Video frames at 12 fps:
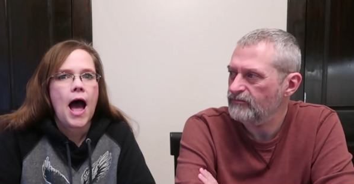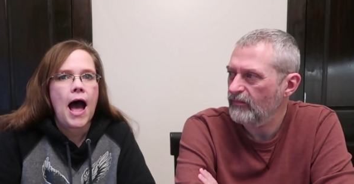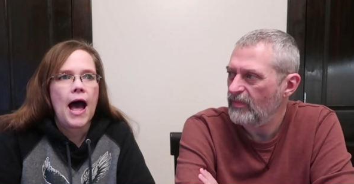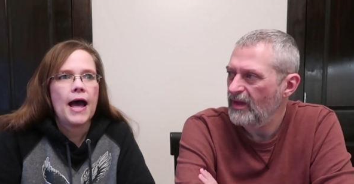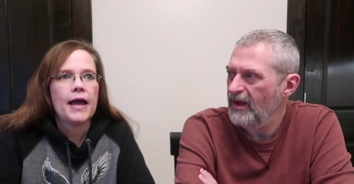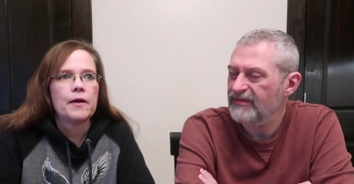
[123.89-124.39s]

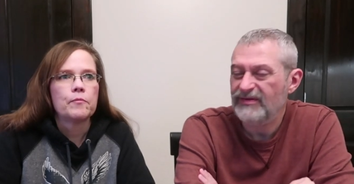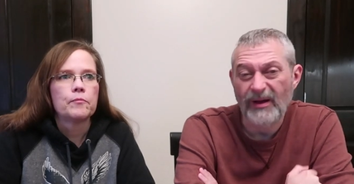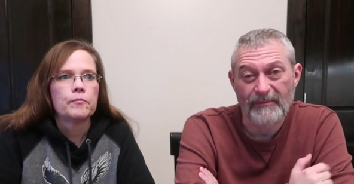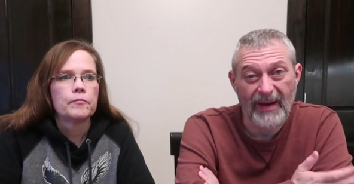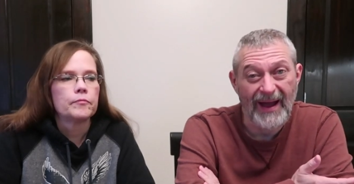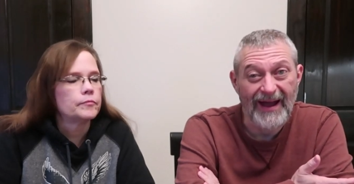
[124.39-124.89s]
Speaker 1: I it's am,
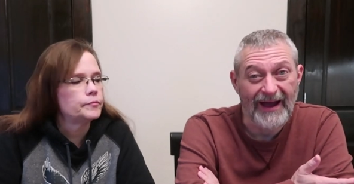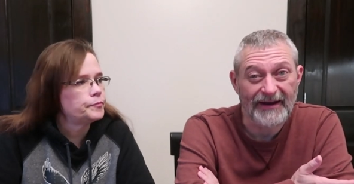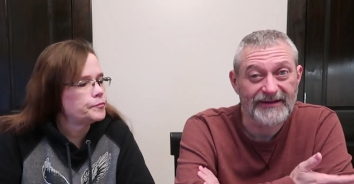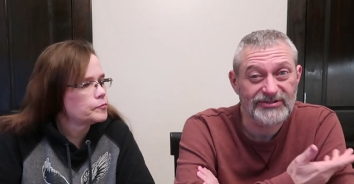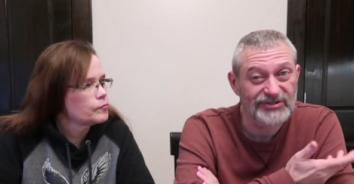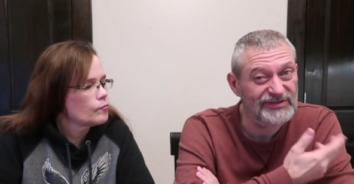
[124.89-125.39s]
not
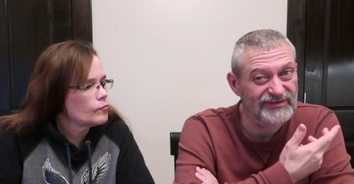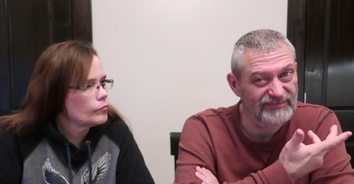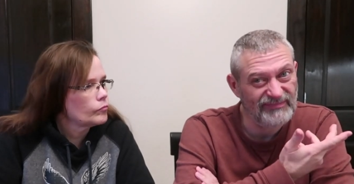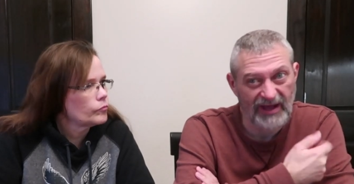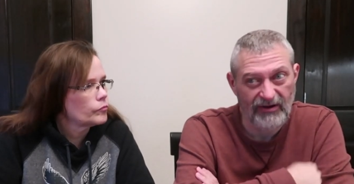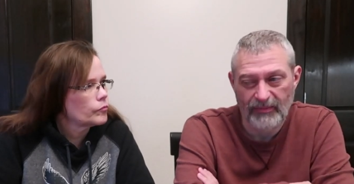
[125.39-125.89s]
bad. It's just
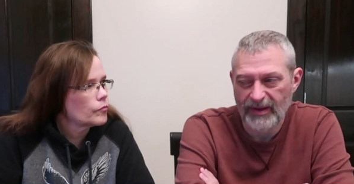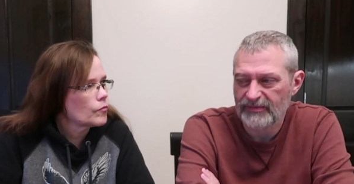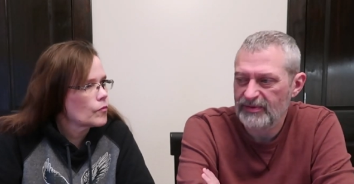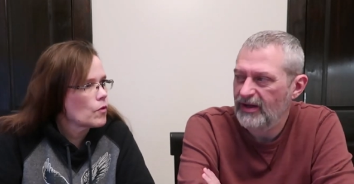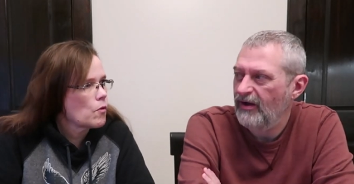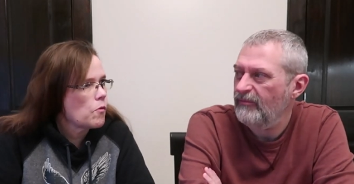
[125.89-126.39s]
kind of
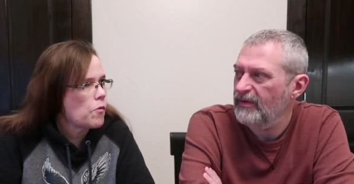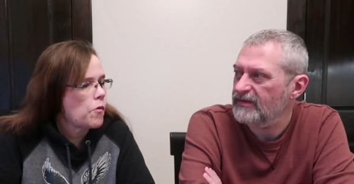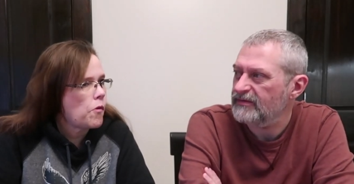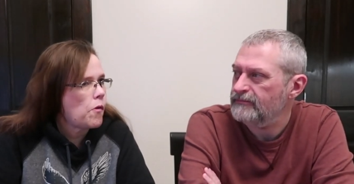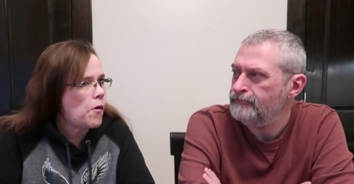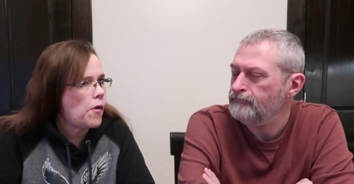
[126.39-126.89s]
reminds you of cough
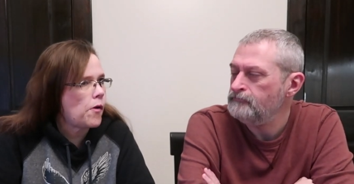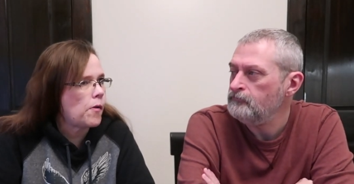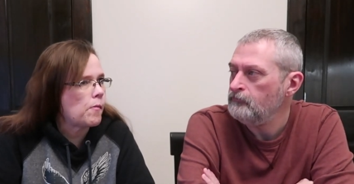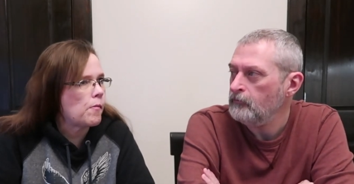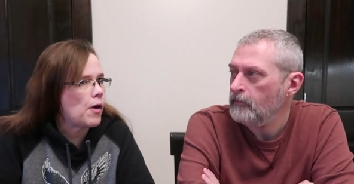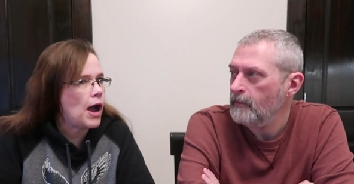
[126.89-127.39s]
medicine.
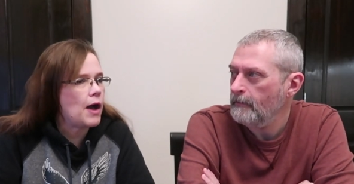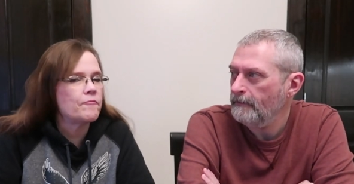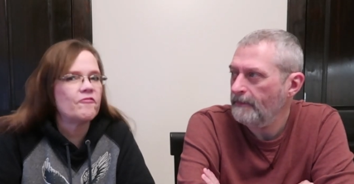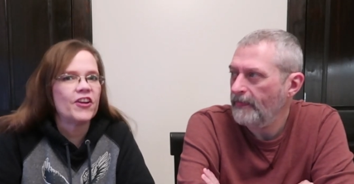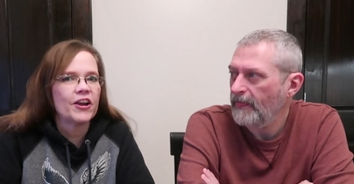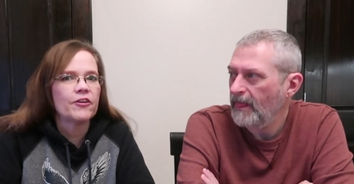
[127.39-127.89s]
Um,
Speaker 2: I'm
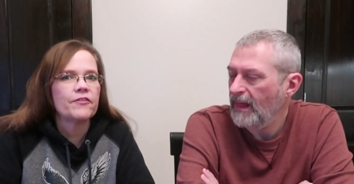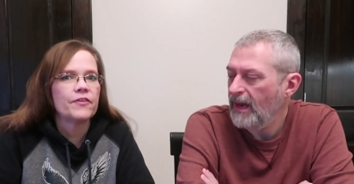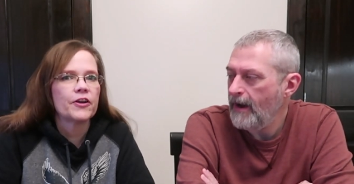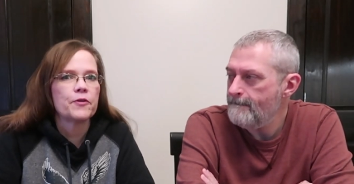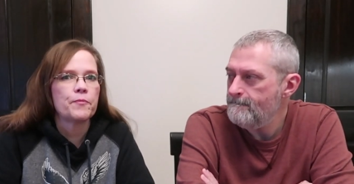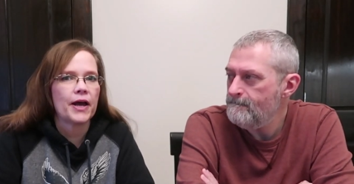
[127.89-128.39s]
very
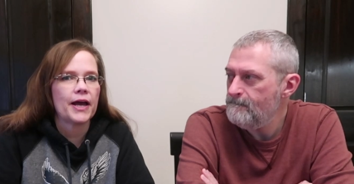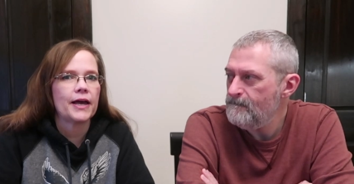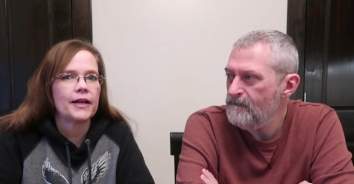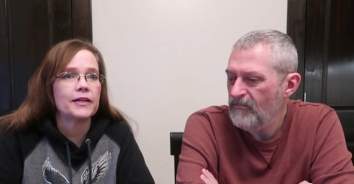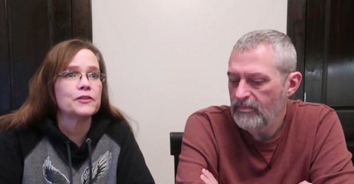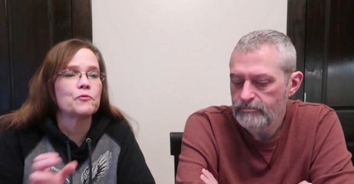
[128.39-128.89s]
very
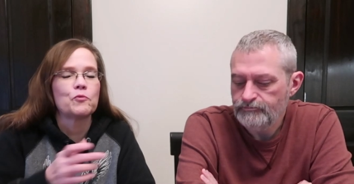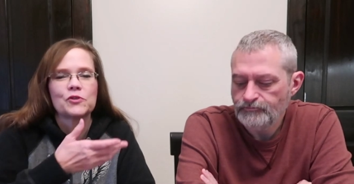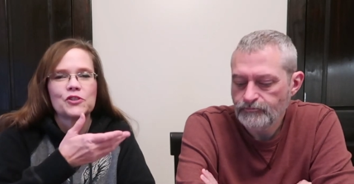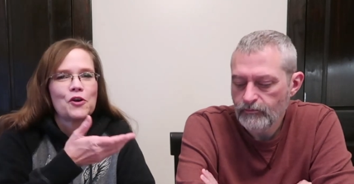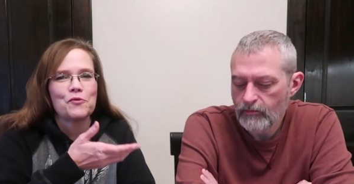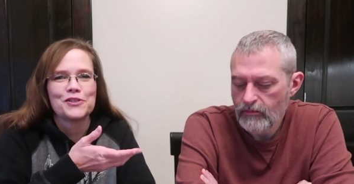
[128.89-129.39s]
bad, and
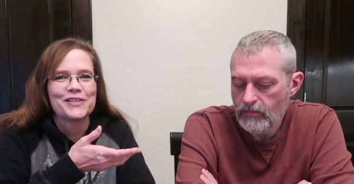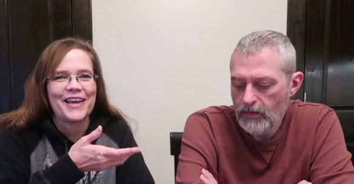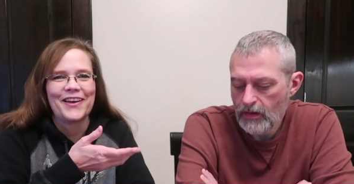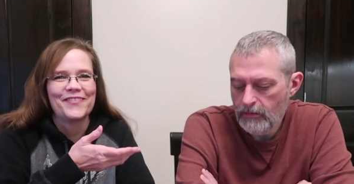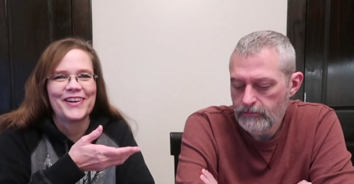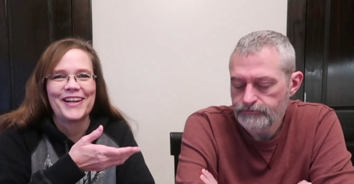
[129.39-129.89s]
so is
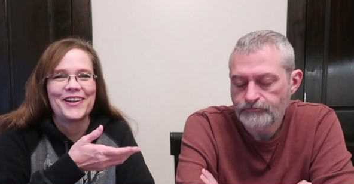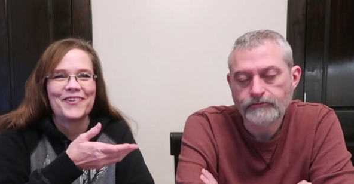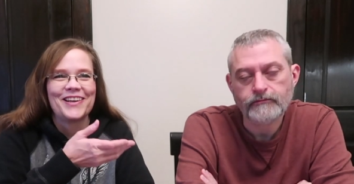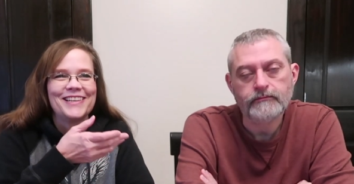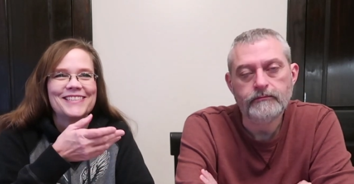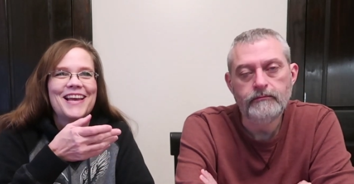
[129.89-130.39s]
Kevin. I know
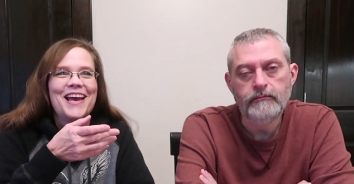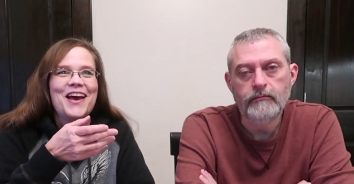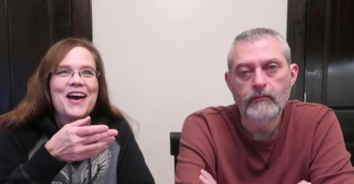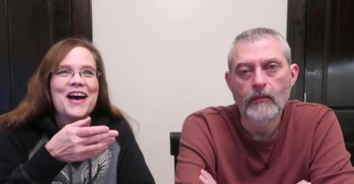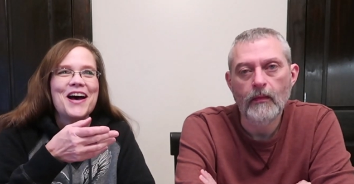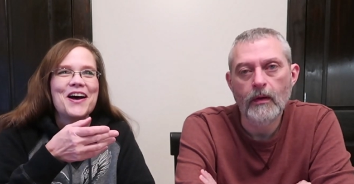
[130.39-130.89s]
he is.
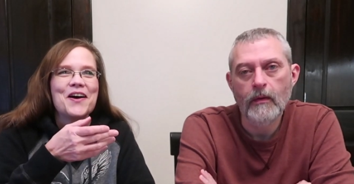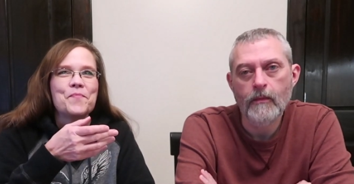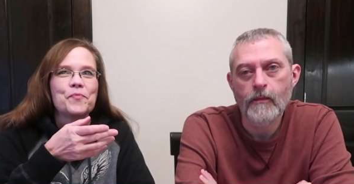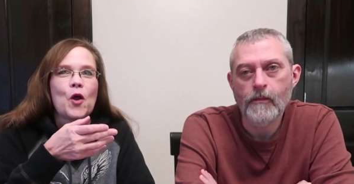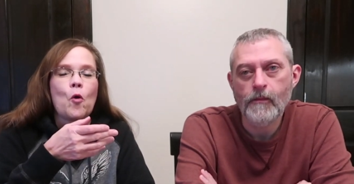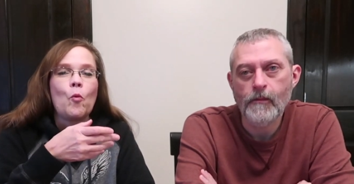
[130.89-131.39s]
Um,
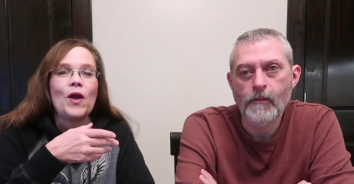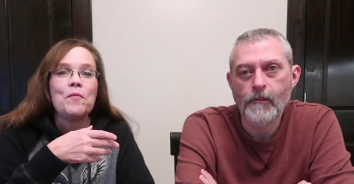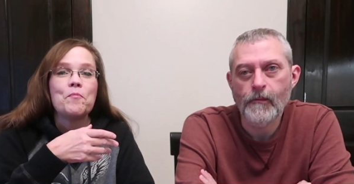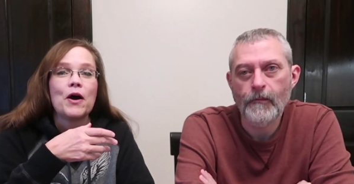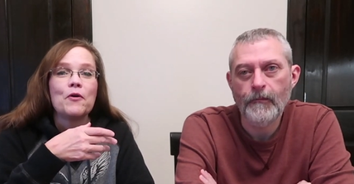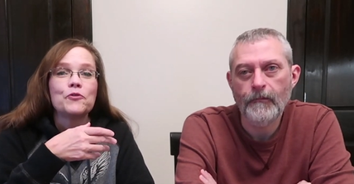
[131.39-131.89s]
we
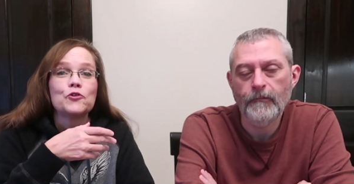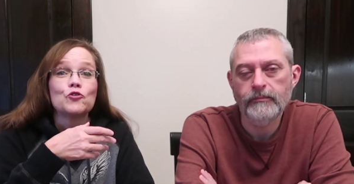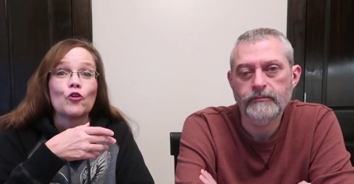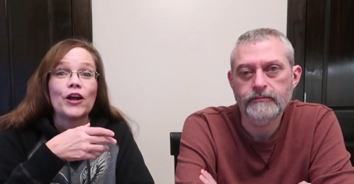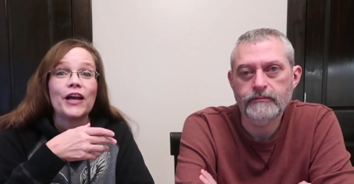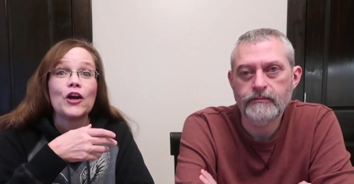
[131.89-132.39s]
both
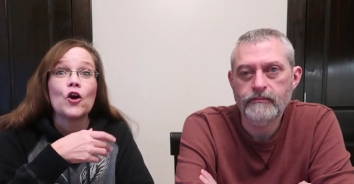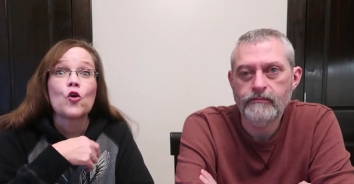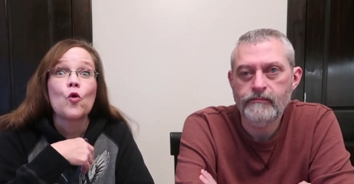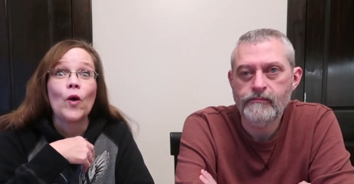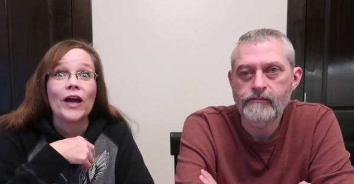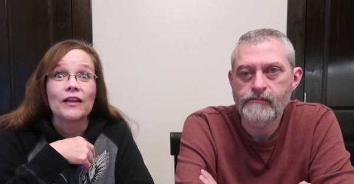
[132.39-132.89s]
drink
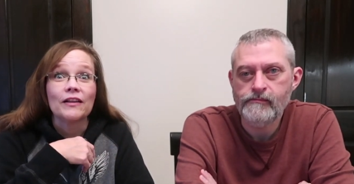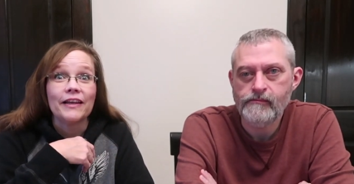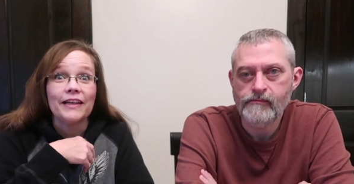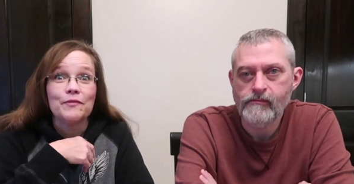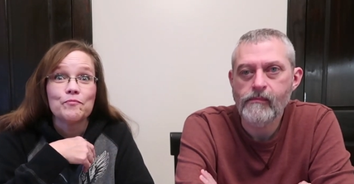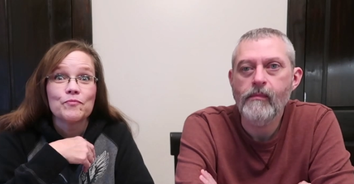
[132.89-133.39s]
quickly,